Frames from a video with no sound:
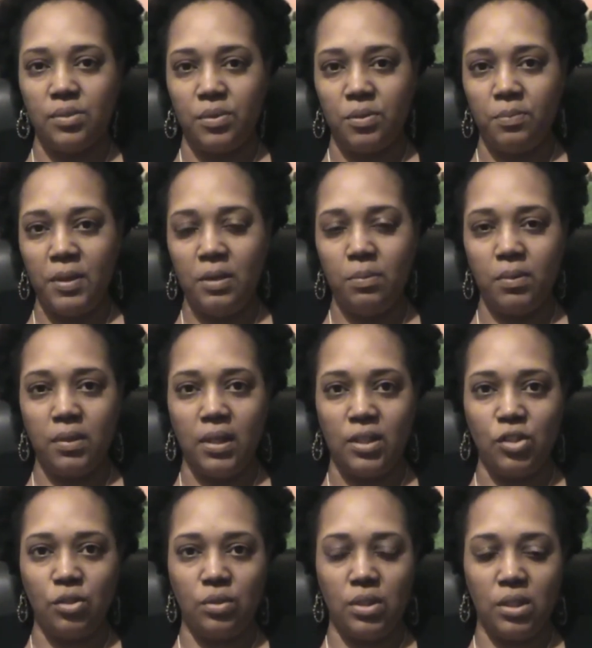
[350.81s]
with people
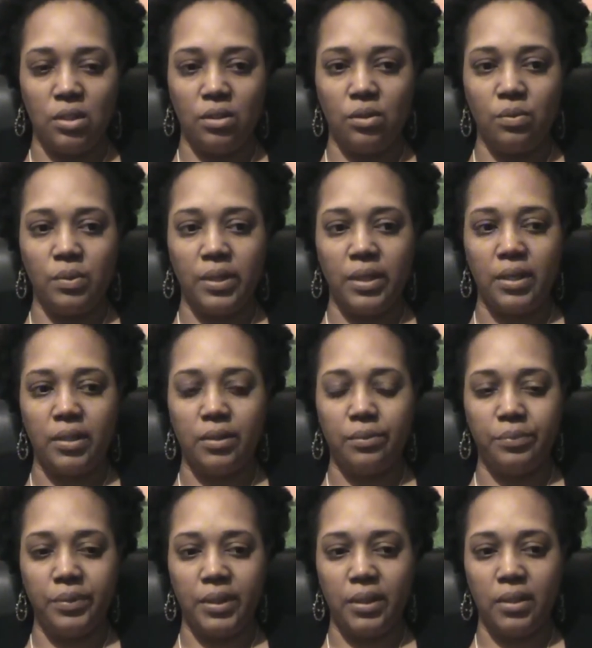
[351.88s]
that you deal
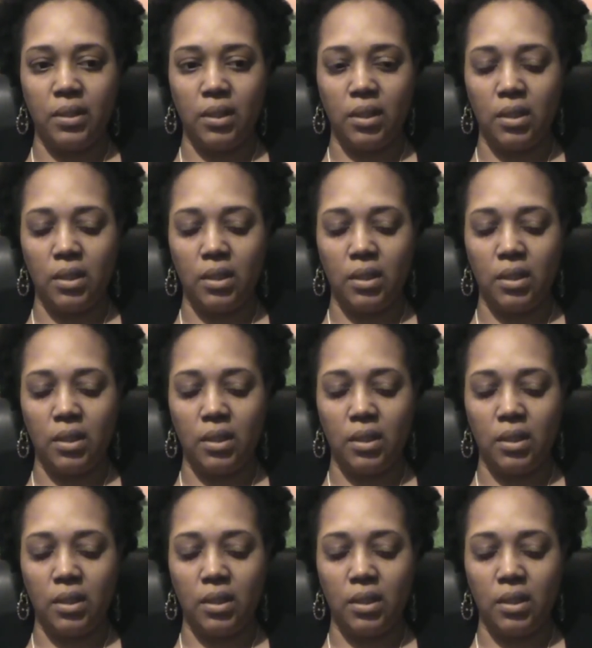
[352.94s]
with